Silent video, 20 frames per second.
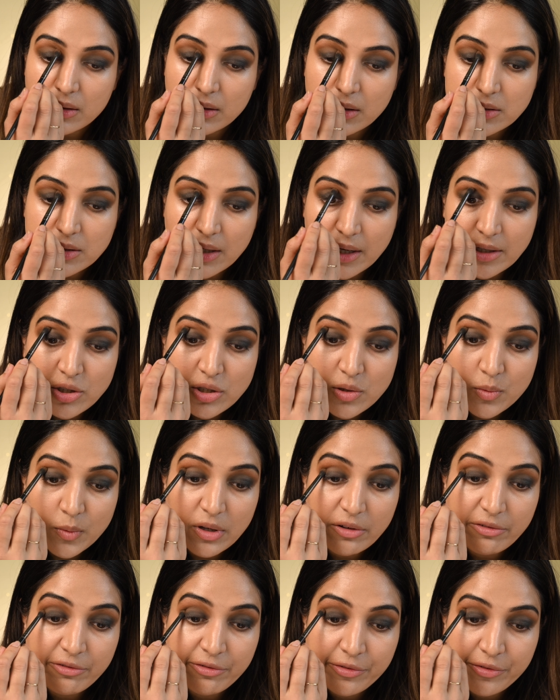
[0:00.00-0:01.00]
So I just
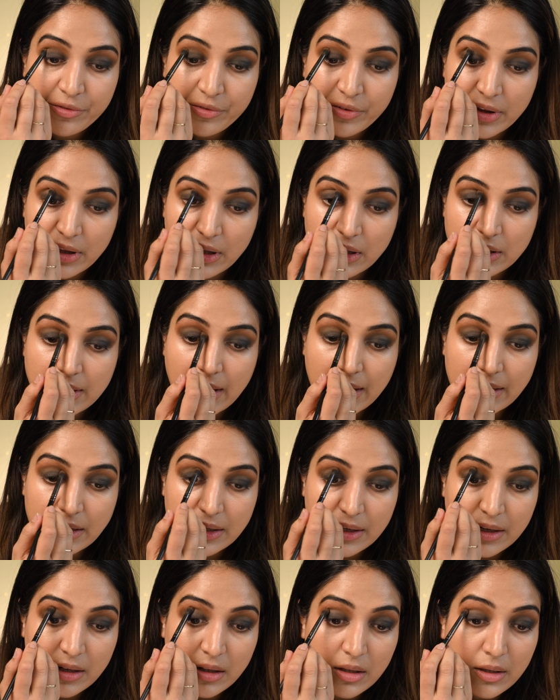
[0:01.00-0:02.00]
want to fill that
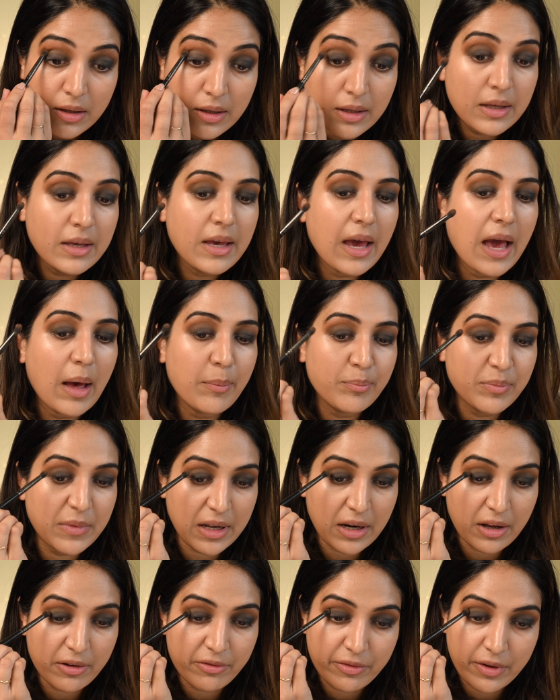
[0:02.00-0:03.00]
little gap
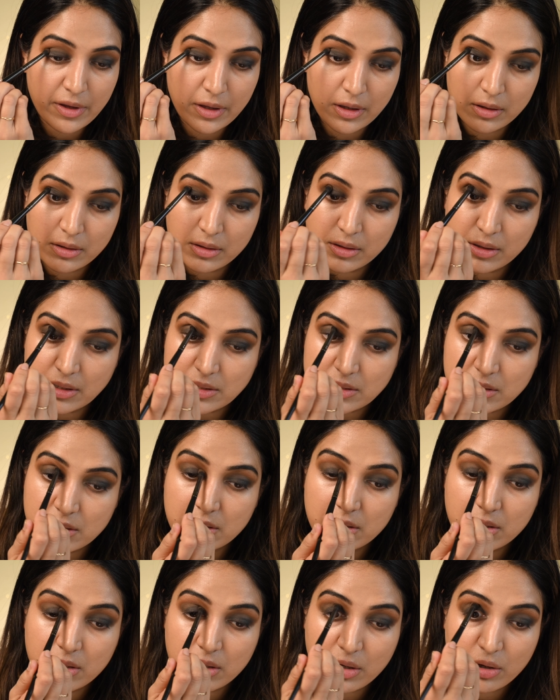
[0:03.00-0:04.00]
that I feel is
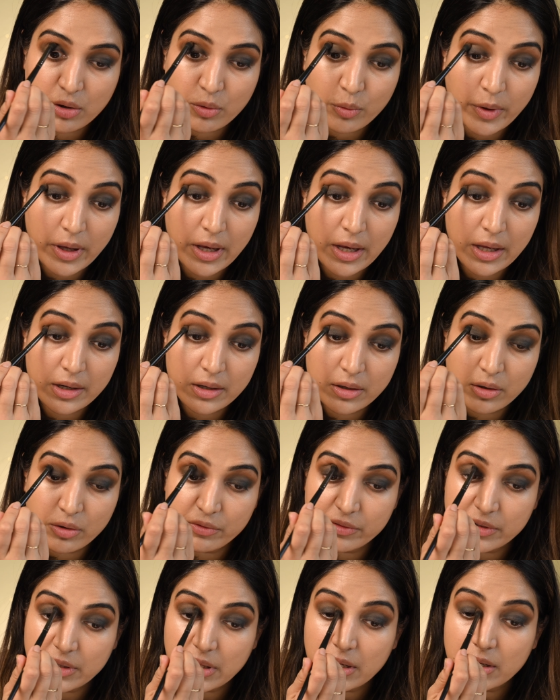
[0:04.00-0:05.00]
created
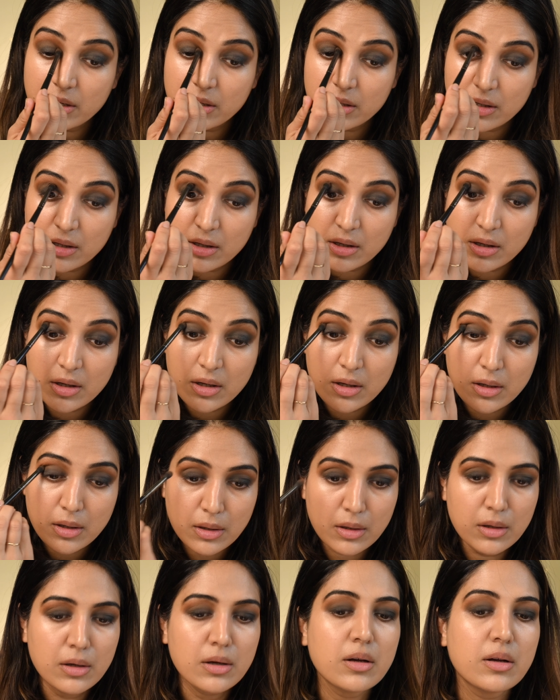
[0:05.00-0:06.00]
over there.
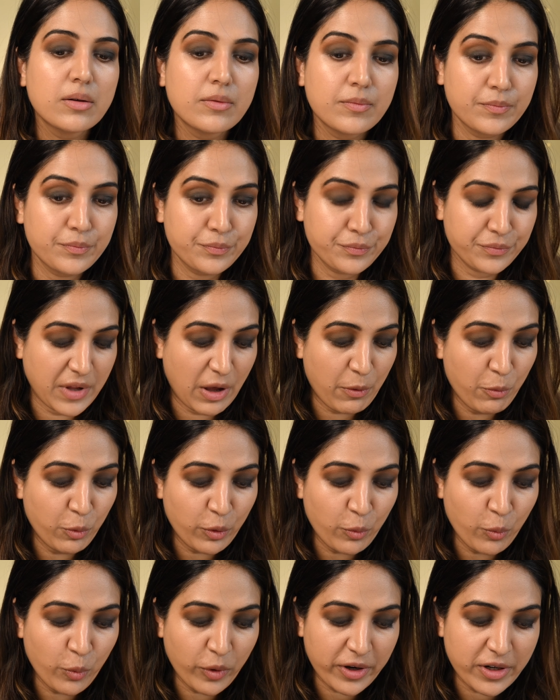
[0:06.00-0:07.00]
I
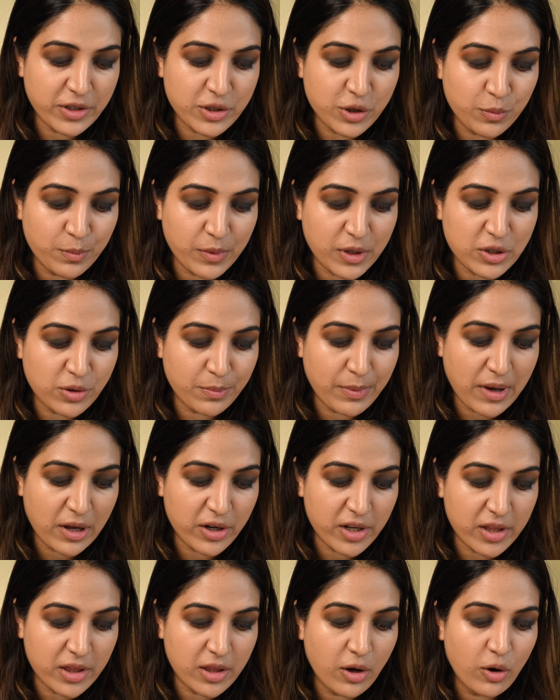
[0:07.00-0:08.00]
wouldn't worry too much
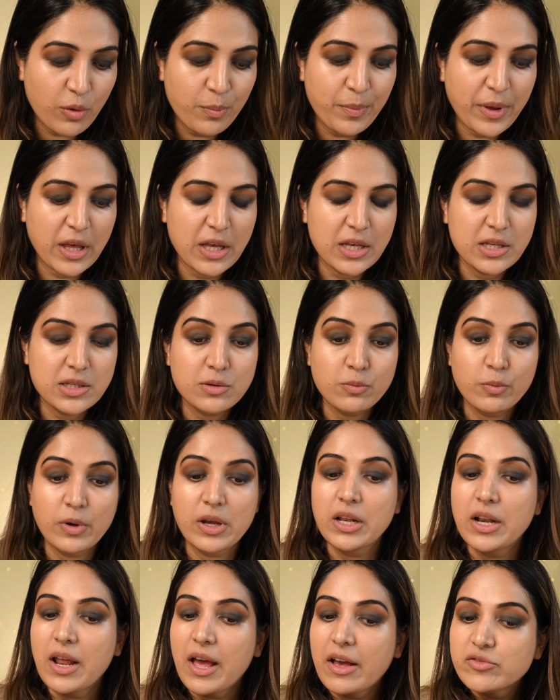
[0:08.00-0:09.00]
about it though, because we're
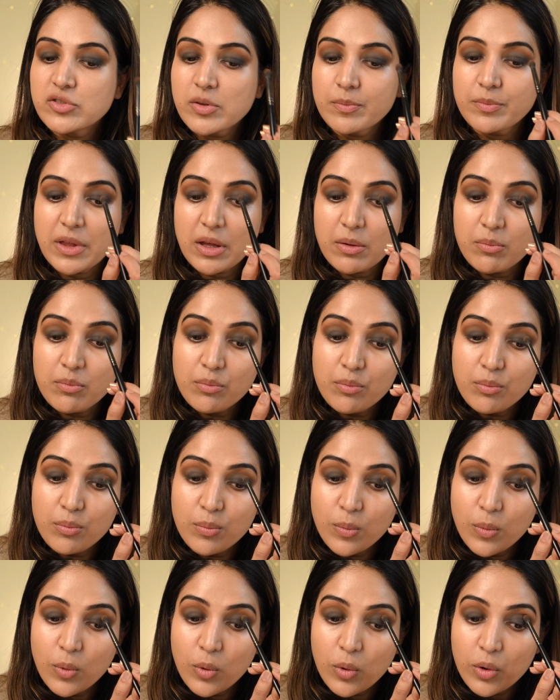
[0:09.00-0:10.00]
gonna have something
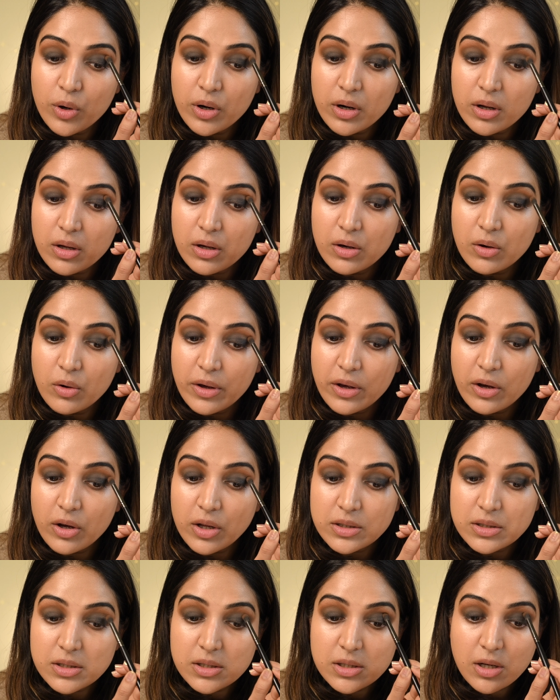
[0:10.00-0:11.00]
more going
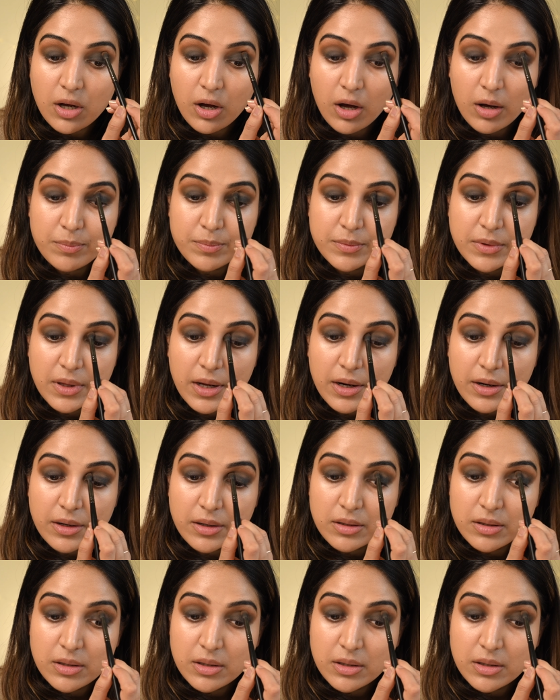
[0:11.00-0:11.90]
on top there,